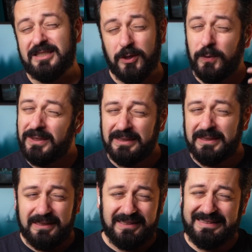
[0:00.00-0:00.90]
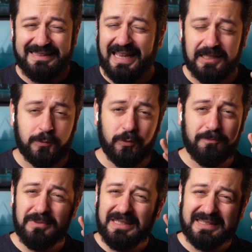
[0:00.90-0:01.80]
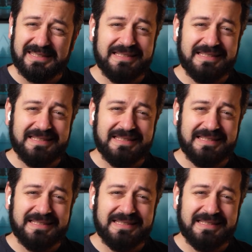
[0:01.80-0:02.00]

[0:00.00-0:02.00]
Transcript: So yeah, it's